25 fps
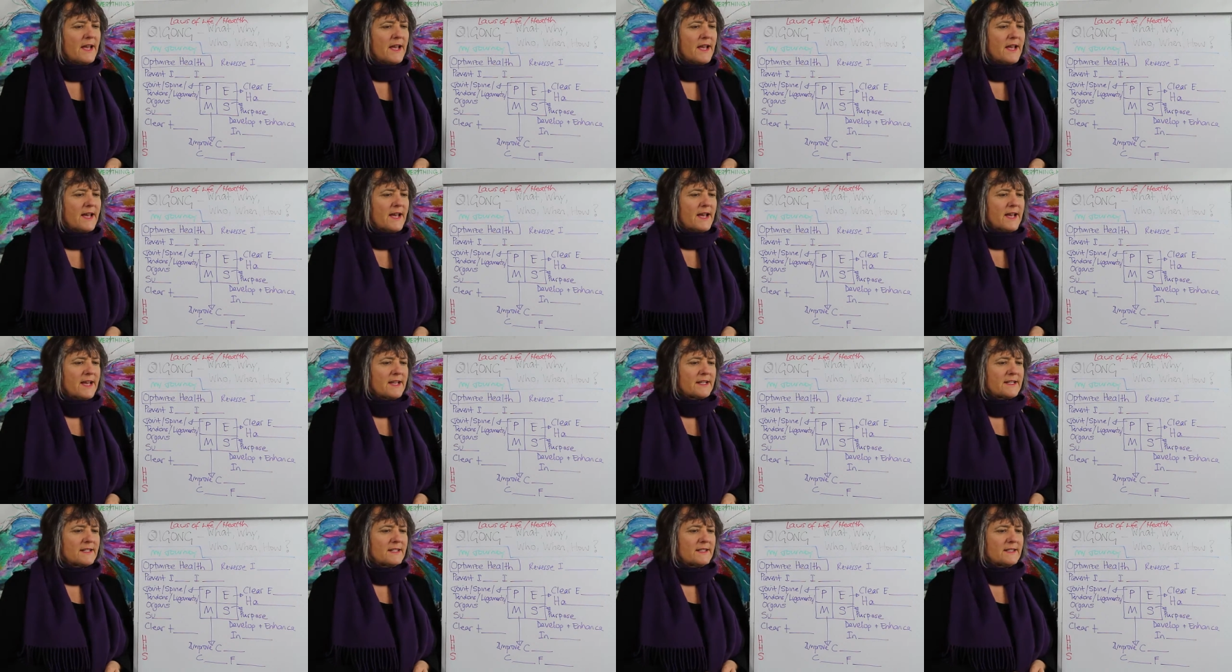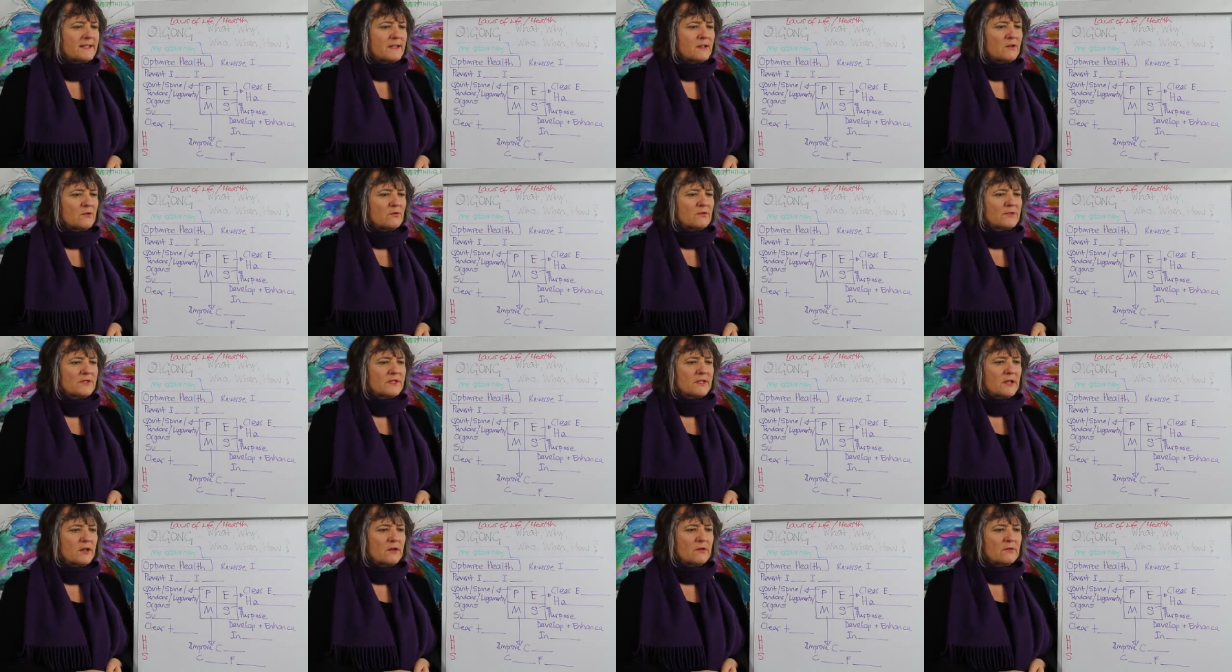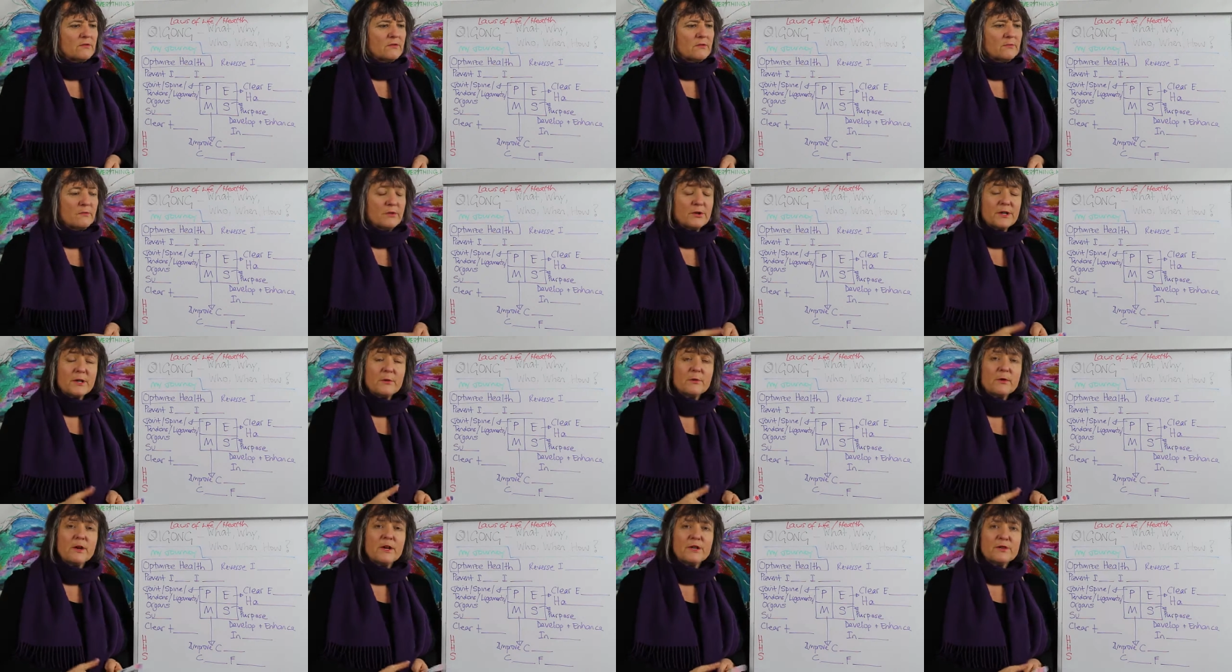And also the
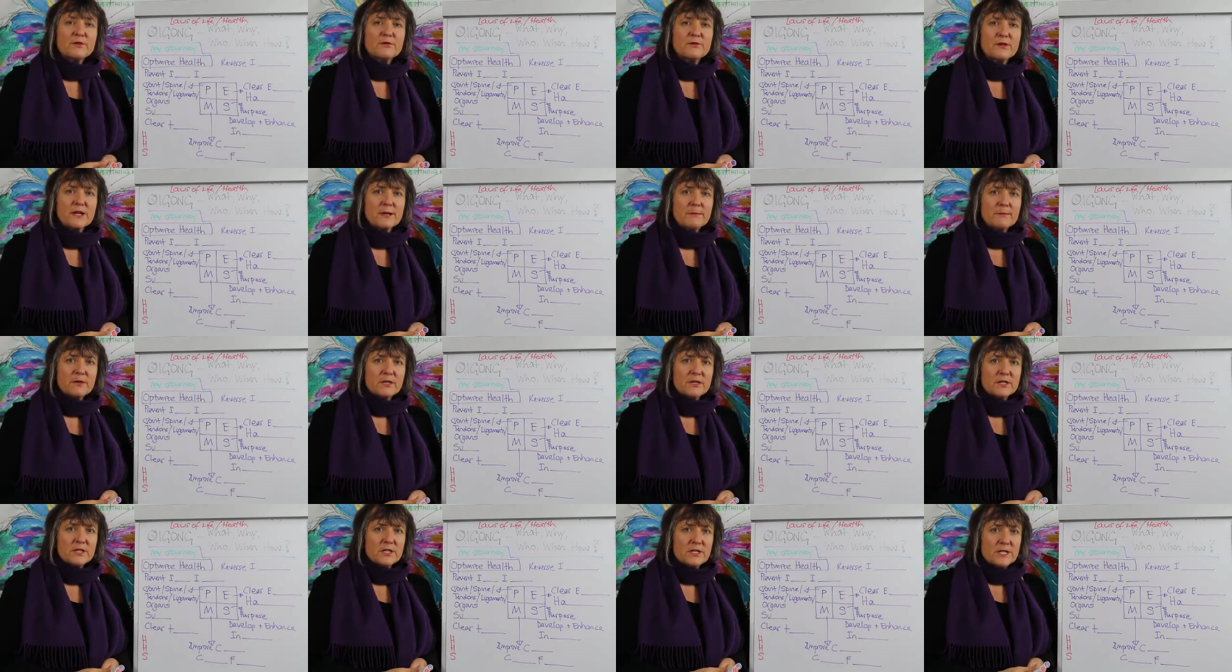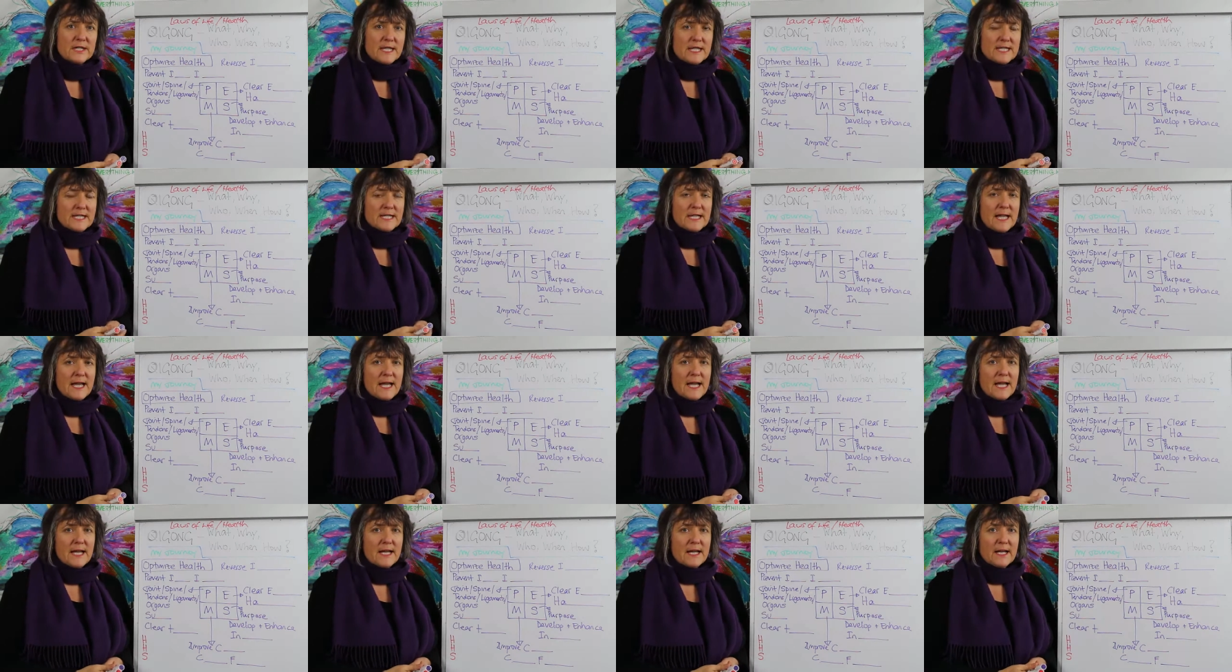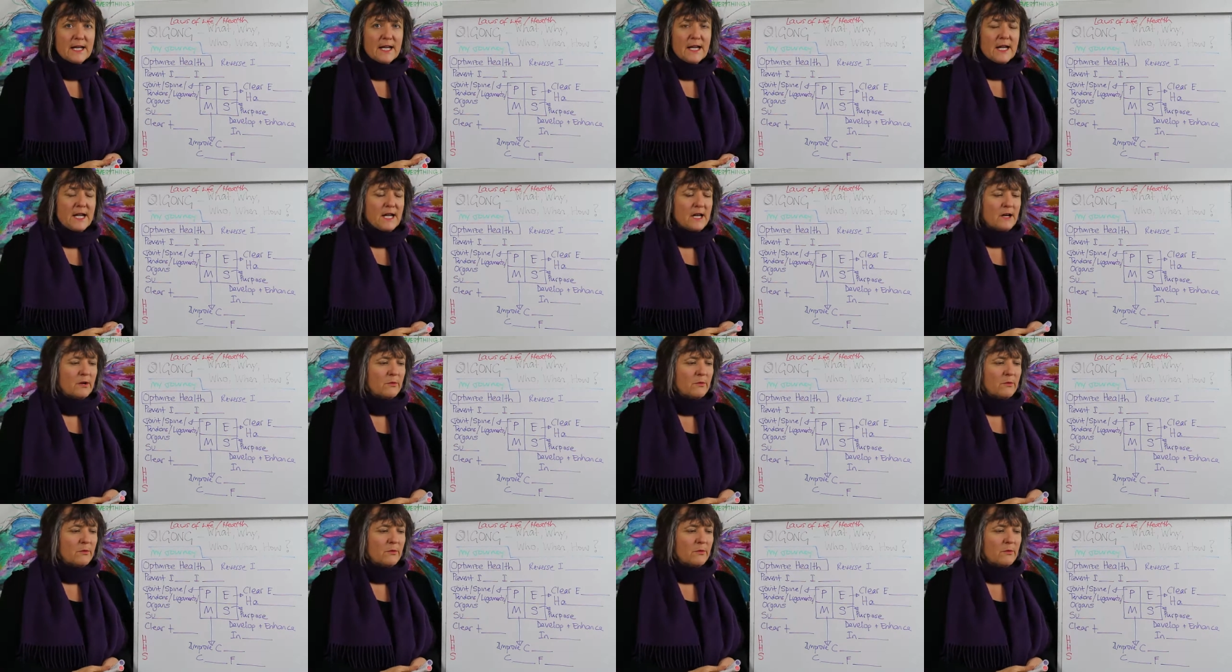bodywork treatment, Chi Nei Tsang,